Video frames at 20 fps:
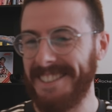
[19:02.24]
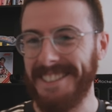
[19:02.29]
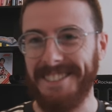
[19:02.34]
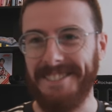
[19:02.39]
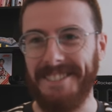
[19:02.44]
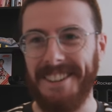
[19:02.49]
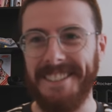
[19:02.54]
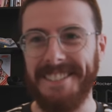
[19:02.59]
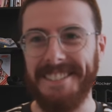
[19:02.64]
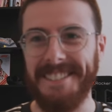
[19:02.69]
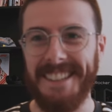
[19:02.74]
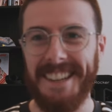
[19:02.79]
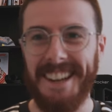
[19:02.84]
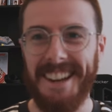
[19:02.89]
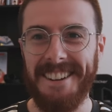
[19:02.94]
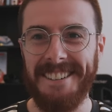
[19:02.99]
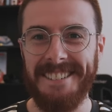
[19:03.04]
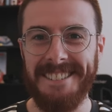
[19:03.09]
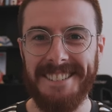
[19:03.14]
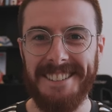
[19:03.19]
Six rounds to
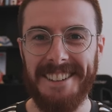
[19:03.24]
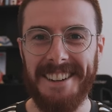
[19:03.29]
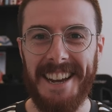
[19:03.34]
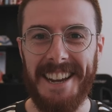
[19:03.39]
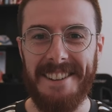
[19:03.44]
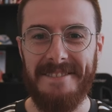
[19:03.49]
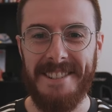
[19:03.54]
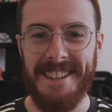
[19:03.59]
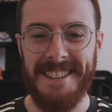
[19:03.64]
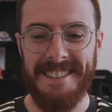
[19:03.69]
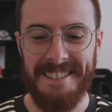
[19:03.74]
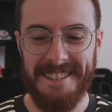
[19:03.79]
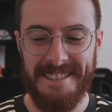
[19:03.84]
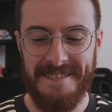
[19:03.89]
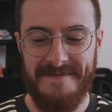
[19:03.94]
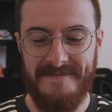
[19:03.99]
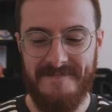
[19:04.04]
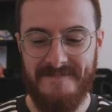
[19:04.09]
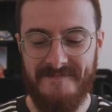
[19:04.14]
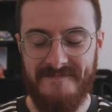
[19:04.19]
go. He's got eight
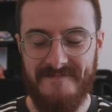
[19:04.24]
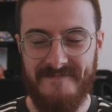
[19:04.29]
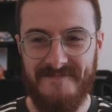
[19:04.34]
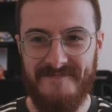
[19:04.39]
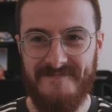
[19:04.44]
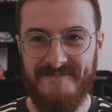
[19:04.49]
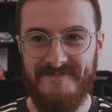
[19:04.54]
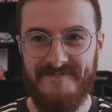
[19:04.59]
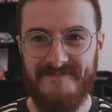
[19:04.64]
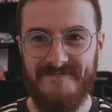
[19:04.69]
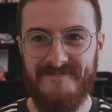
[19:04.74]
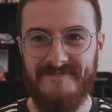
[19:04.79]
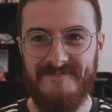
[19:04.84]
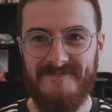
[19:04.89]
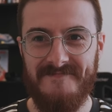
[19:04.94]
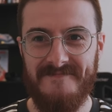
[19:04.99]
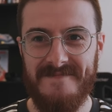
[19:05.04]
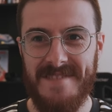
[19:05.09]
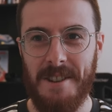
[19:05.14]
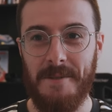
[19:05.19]
wins.
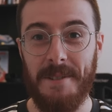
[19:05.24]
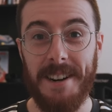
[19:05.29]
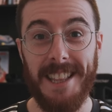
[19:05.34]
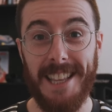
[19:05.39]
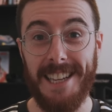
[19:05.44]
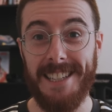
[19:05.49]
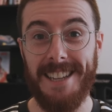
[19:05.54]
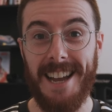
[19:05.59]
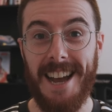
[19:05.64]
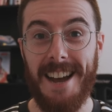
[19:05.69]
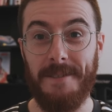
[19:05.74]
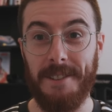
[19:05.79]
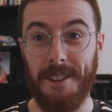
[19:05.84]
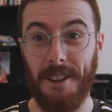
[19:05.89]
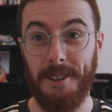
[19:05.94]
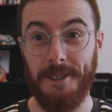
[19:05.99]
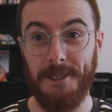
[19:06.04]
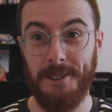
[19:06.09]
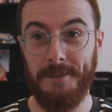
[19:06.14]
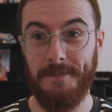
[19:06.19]
He'll win at least half of
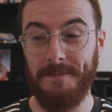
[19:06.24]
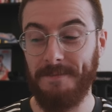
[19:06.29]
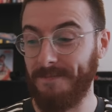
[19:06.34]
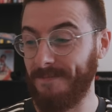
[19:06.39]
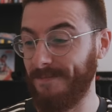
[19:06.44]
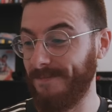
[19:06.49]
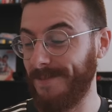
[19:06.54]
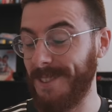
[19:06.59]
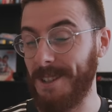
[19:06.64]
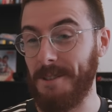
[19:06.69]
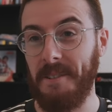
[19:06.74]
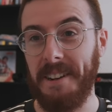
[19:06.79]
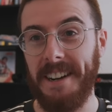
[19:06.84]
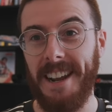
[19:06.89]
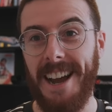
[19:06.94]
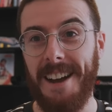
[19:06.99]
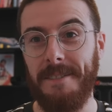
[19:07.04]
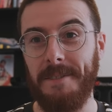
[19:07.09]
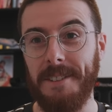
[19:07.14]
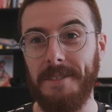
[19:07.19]
those. He'll win
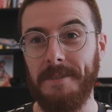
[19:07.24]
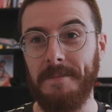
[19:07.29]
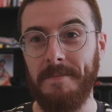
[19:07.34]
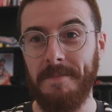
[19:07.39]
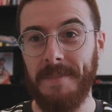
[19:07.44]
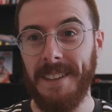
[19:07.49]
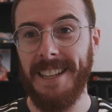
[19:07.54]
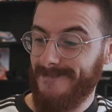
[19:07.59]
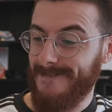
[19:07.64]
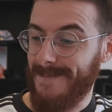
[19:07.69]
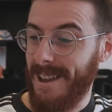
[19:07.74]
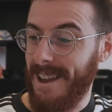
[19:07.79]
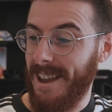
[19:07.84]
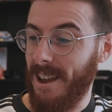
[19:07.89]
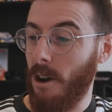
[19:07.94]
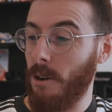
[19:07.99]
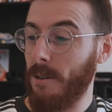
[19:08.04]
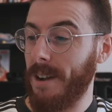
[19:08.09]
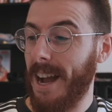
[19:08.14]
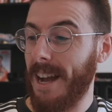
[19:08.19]
half of them.
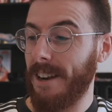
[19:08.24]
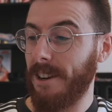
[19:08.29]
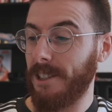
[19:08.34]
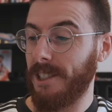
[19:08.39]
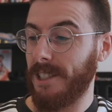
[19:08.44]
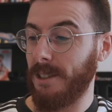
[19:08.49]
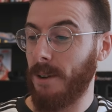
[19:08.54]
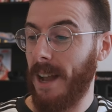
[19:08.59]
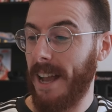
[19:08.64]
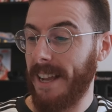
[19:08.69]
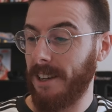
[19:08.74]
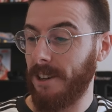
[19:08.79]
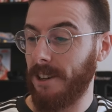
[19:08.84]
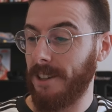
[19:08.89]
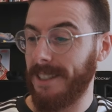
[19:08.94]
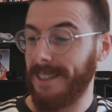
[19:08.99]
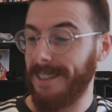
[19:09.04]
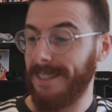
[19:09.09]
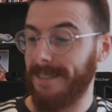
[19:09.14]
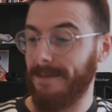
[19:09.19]
Yeah, Holgado's still hanging
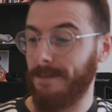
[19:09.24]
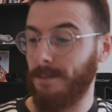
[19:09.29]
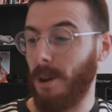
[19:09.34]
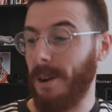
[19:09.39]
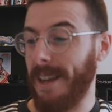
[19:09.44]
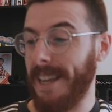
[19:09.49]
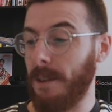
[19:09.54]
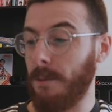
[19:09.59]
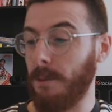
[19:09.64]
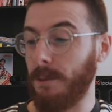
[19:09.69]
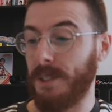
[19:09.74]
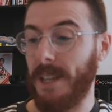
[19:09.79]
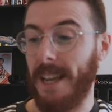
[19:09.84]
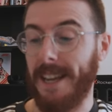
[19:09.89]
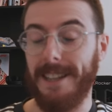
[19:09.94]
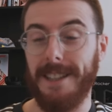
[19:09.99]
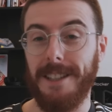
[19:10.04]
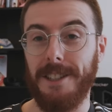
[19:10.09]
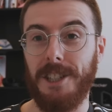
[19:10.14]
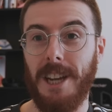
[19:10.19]
on in, well, equal
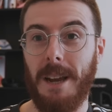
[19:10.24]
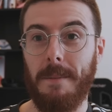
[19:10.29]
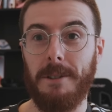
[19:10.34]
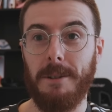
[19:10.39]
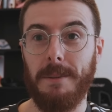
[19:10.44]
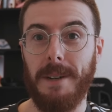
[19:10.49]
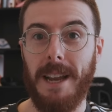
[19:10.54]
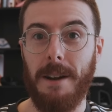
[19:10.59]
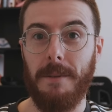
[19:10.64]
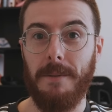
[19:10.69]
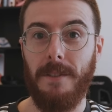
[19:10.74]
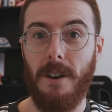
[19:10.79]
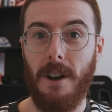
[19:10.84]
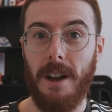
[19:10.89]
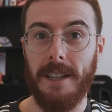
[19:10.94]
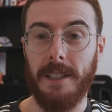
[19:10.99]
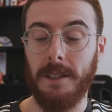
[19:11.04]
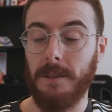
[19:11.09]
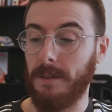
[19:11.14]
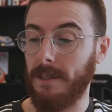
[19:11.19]
second in the championship now.
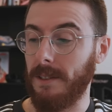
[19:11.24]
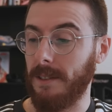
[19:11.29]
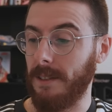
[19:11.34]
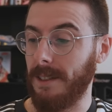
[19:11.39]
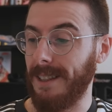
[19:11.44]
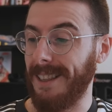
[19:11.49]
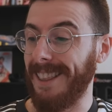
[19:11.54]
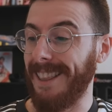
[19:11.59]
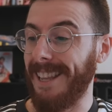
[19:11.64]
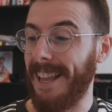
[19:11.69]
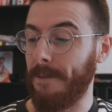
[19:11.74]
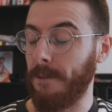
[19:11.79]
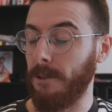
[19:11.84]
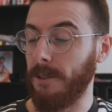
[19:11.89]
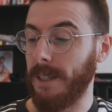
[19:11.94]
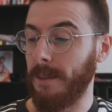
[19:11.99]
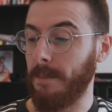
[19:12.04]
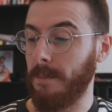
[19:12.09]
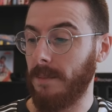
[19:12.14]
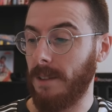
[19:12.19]
Veijer's
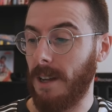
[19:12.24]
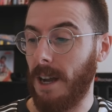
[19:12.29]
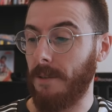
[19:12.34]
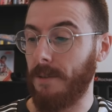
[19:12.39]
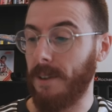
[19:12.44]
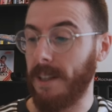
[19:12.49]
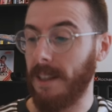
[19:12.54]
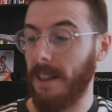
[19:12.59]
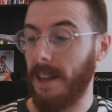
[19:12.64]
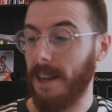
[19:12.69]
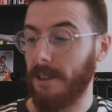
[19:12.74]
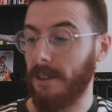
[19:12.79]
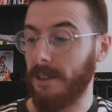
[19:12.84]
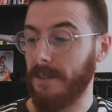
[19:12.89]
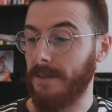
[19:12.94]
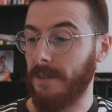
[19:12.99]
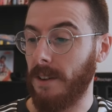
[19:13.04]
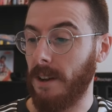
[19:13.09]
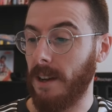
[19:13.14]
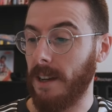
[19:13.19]
leveled him. I really like
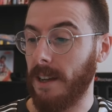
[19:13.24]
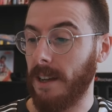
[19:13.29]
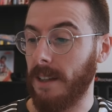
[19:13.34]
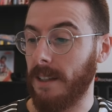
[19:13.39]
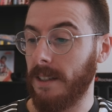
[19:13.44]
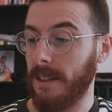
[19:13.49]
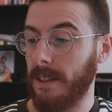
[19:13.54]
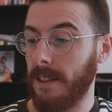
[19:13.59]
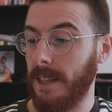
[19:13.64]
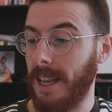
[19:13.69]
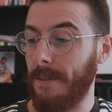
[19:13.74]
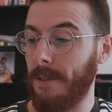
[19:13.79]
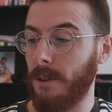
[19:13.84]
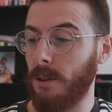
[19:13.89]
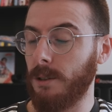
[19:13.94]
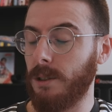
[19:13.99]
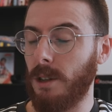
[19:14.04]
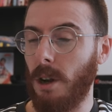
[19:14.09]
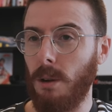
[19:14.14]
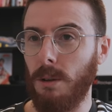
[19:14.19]
Collin Veijer. Even
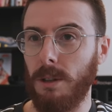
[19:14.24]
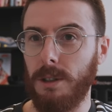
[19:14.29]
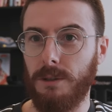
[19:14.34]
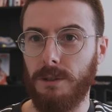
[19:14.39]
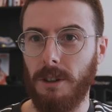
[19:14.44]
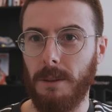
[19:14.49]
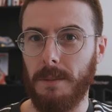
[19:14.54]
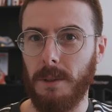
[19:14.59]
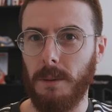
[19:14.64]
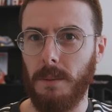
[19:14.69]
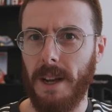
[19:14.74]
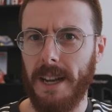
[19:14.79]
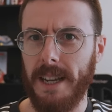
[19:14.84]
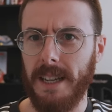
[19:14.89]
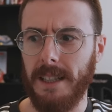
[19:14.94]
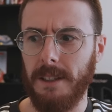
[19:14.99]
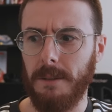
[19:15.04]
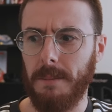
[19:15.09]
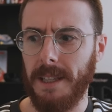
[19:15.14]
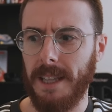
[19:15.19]
Ortola's dropped away
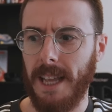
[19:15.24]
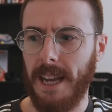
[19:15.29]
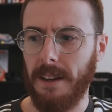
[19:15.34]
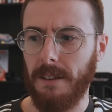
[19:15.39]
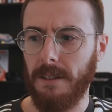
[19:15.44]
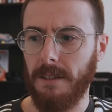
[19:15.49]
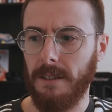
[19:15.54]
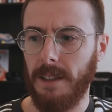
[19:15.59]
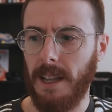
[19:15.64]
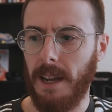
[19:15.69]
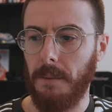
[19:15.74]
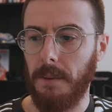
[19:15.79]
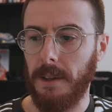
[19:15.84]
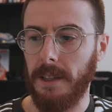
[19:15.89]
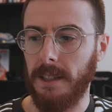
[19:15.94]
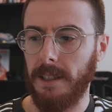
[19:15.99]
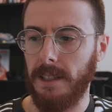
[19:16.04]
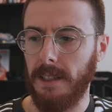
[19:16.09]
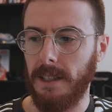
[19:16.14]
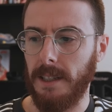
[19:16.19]
a little bit that that
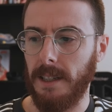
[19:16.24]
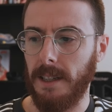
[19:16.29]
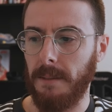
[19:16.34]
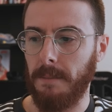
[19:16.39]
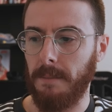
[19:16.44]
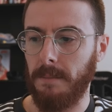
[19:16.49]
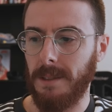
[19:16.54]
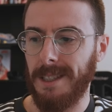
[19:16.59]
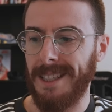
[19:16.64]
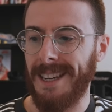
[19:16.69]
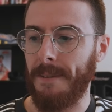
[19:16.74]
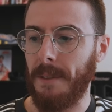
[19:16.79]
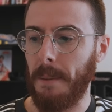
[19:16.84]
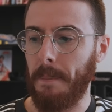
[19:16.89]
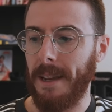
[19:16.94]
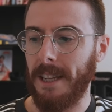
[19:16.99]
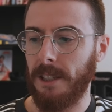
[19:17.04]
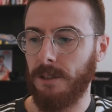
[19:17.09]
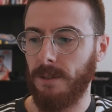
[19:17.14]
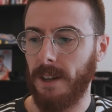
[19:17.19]
one. He um, didn't have the
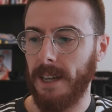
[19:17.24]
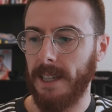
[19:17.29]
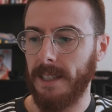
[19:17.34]
best